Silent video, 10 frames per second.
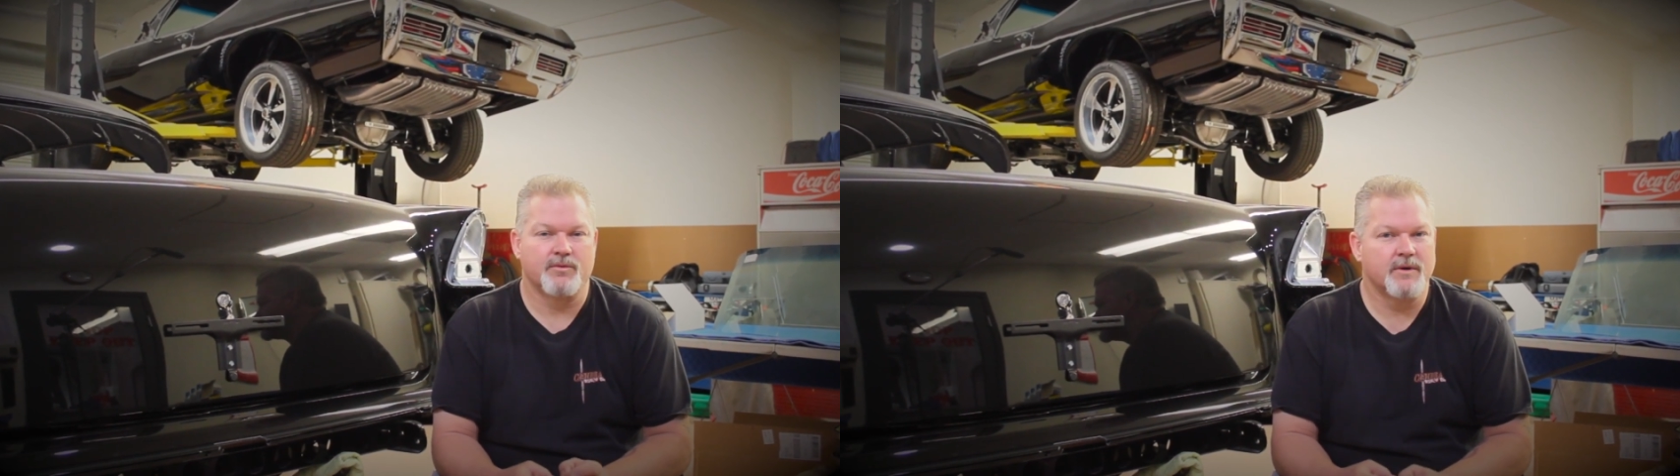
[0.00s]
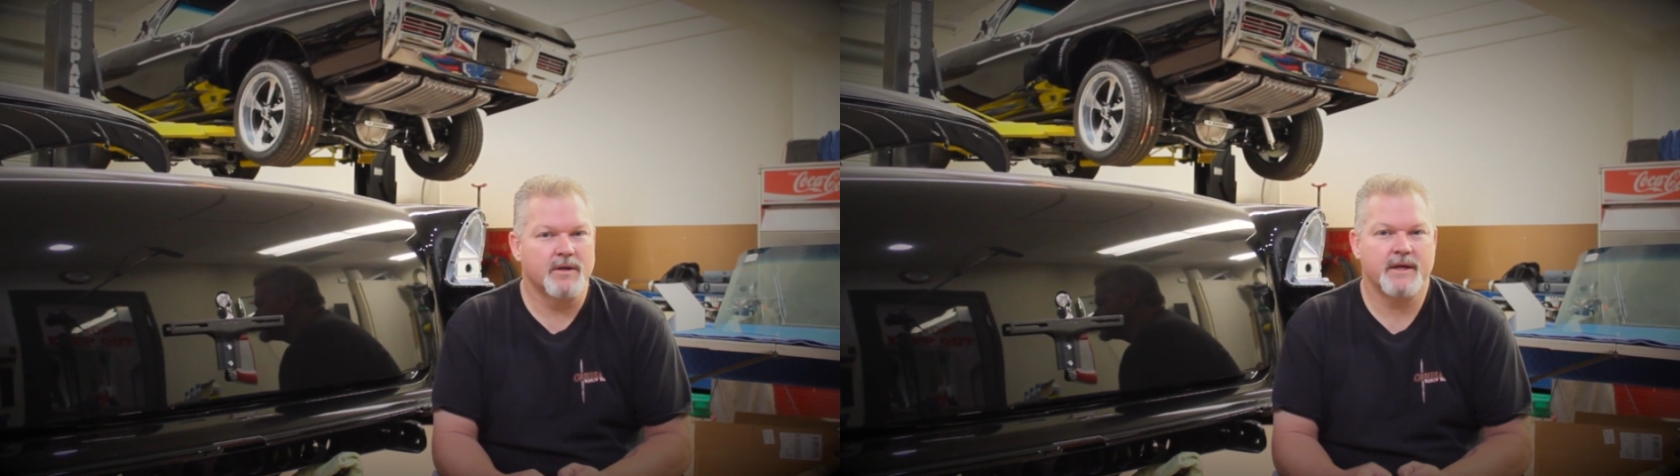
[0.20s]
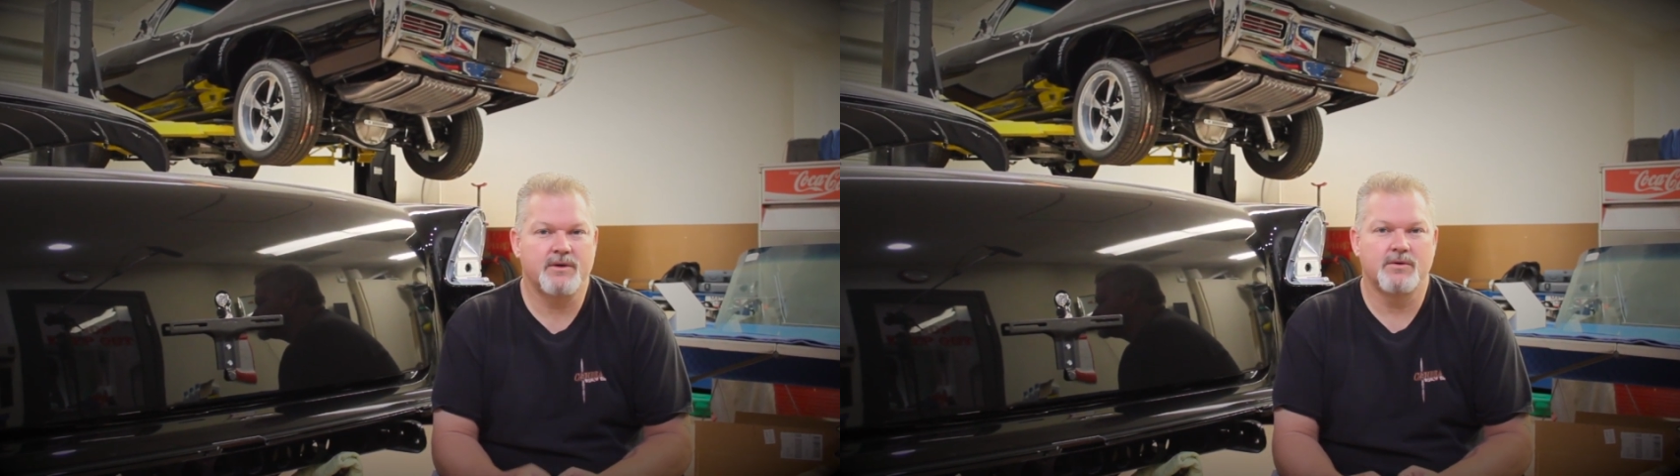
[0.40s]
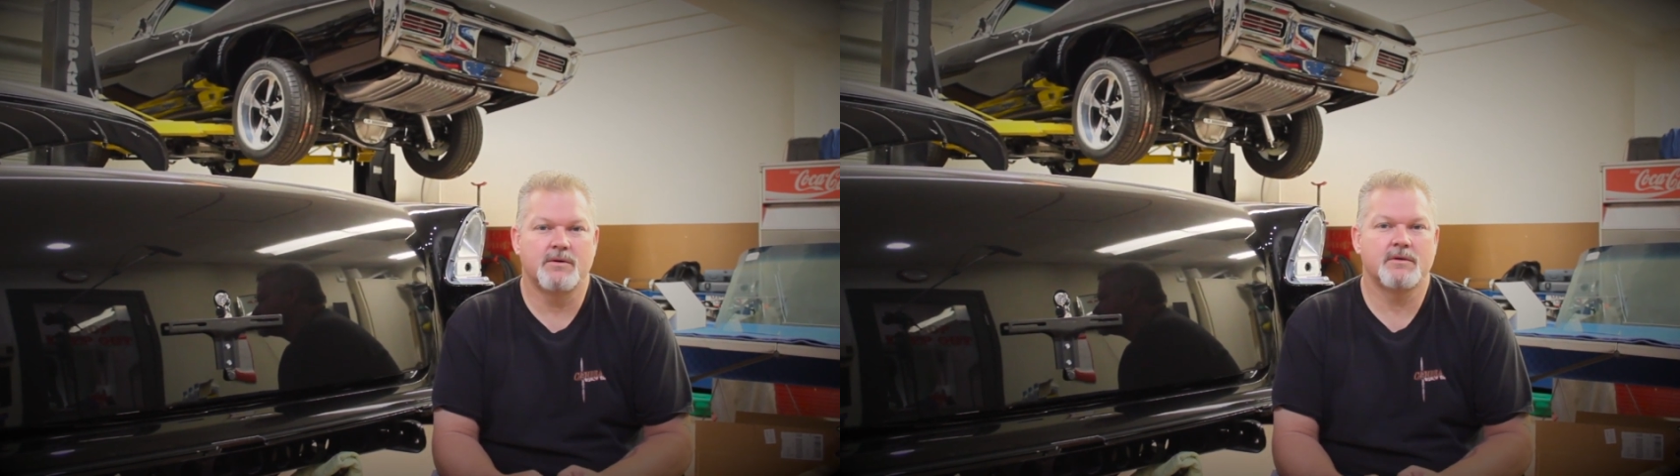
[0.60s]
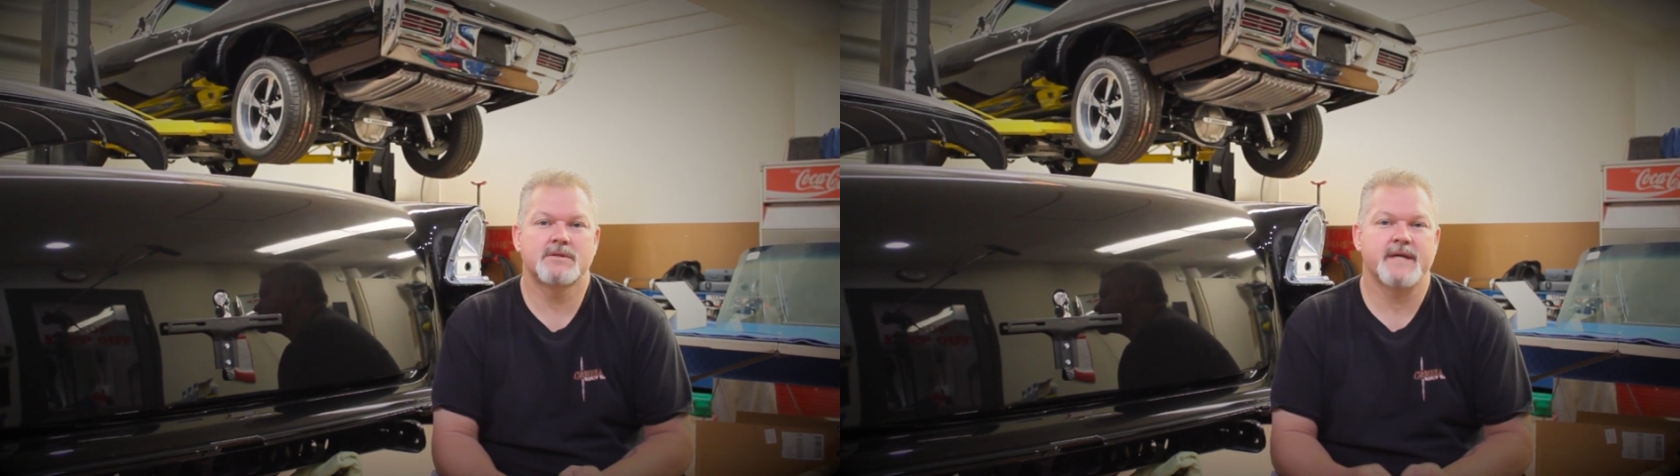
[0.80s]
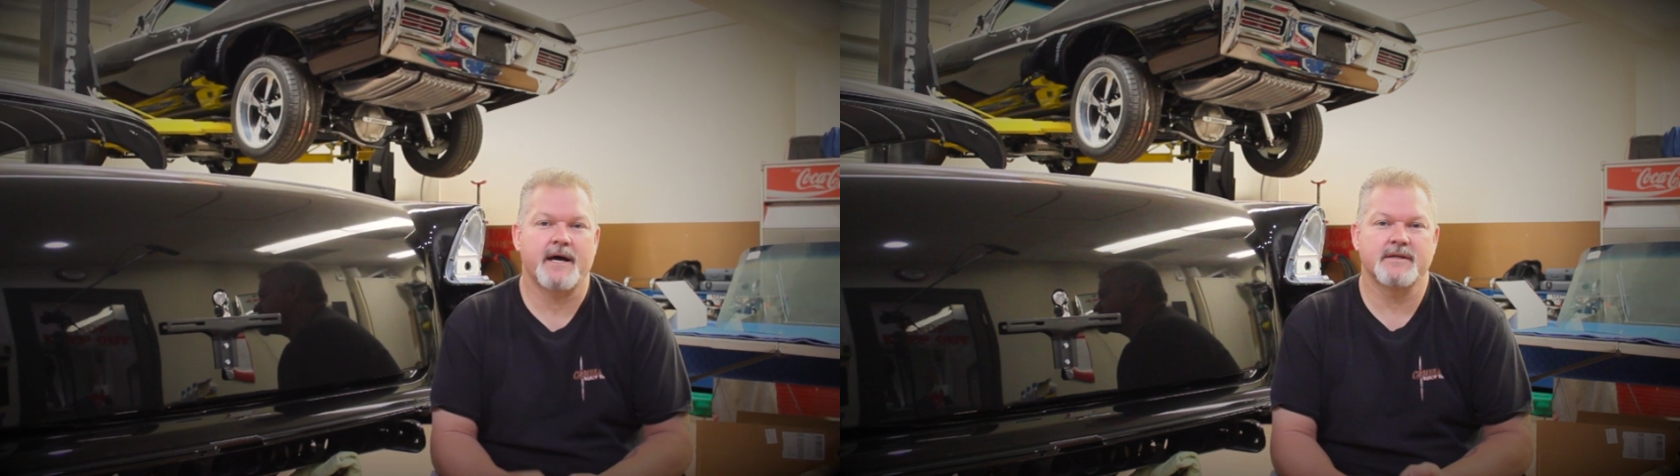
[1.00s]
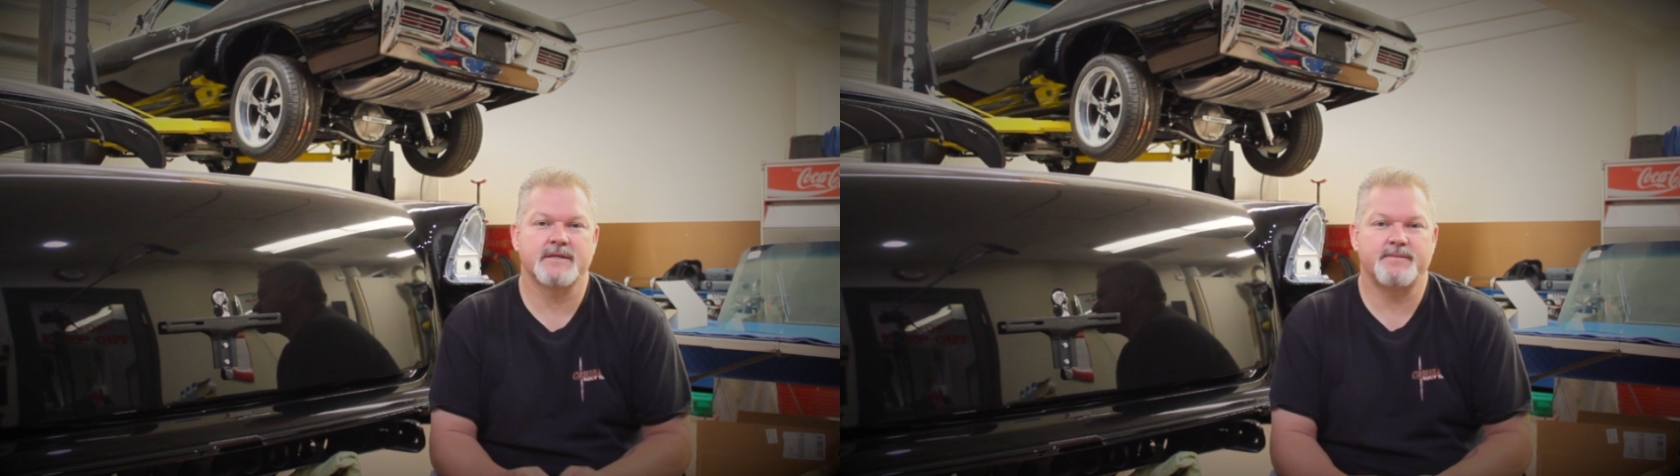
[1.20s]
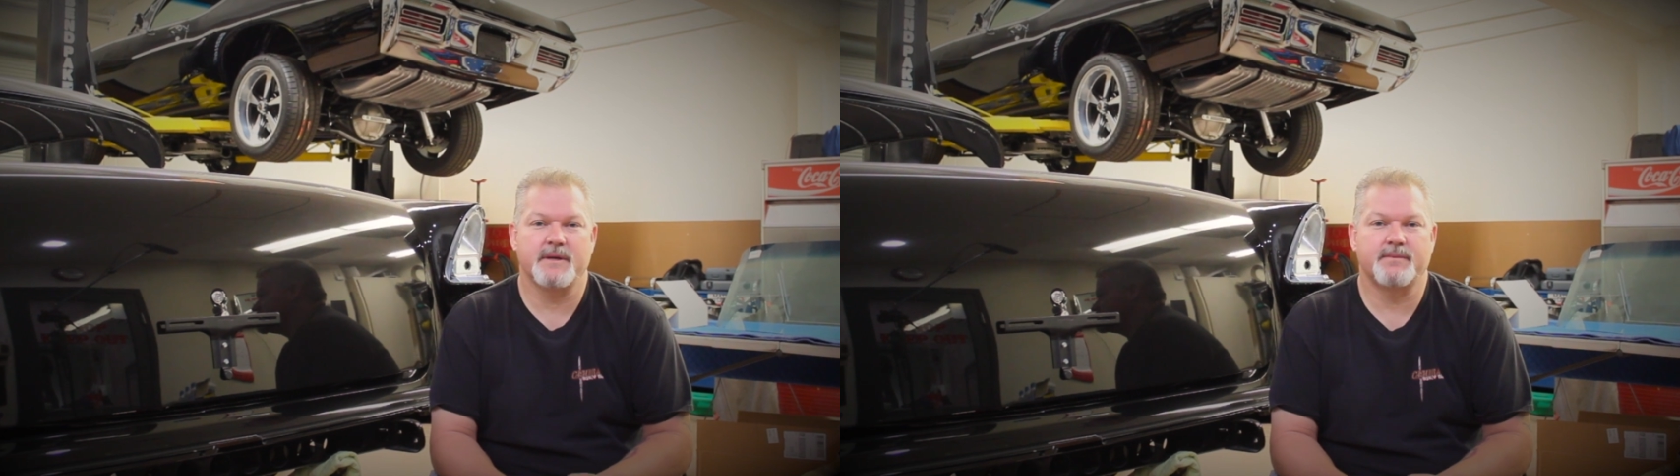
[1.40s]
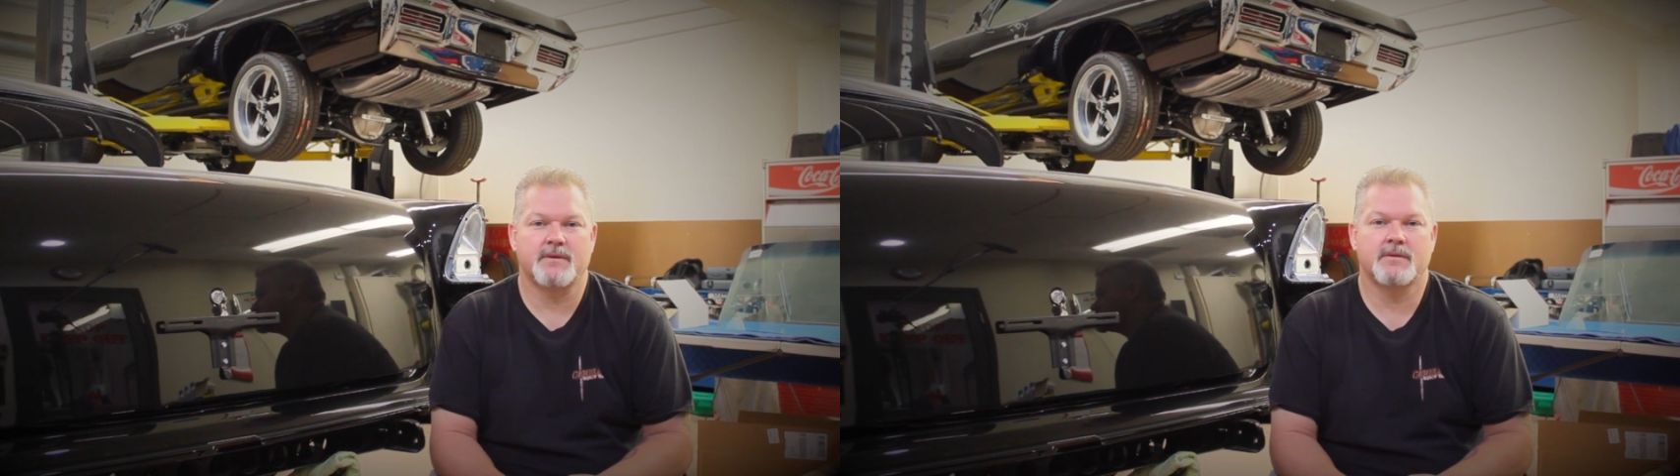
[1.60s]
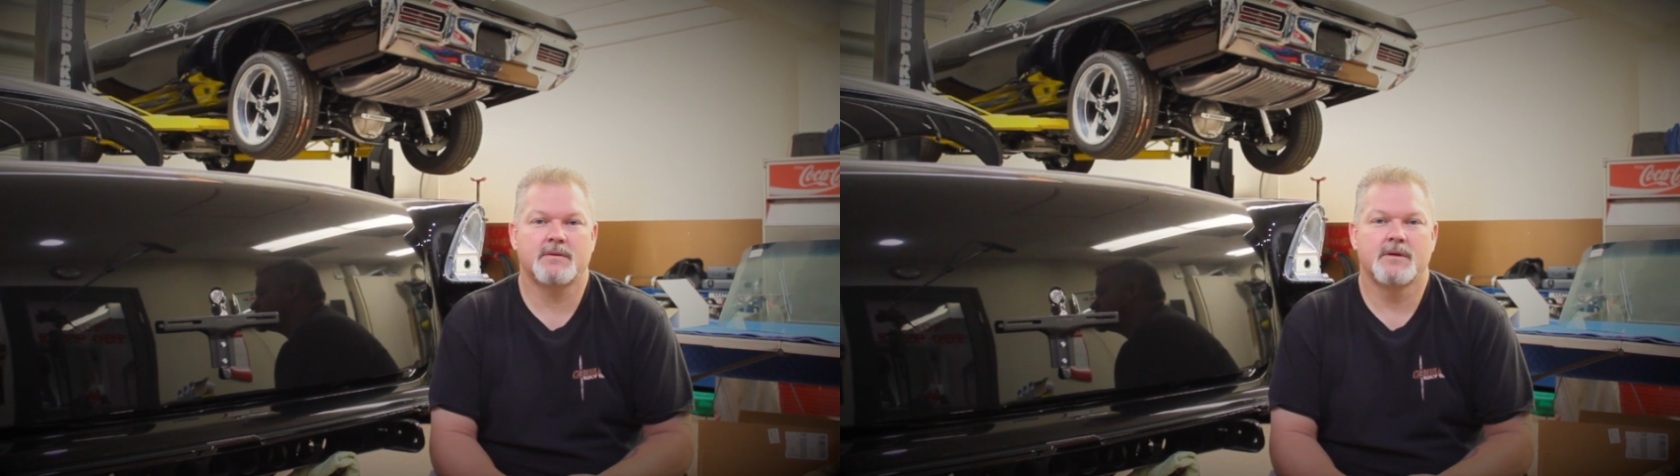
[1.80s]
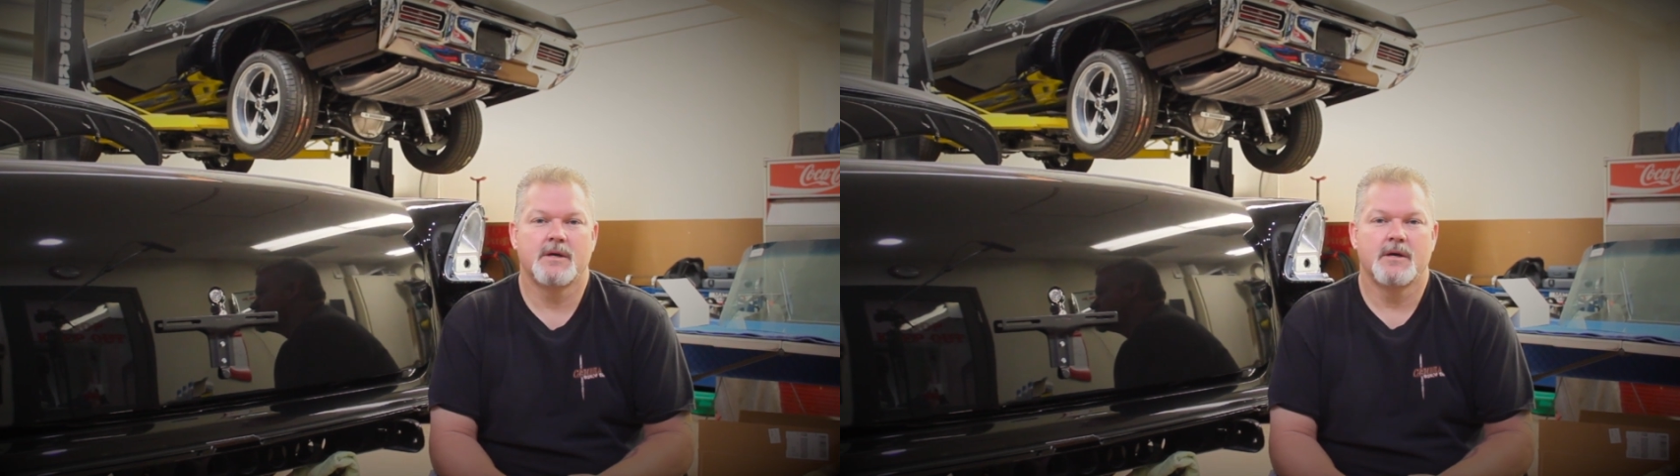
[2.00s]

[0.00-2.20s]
really cool, talented people,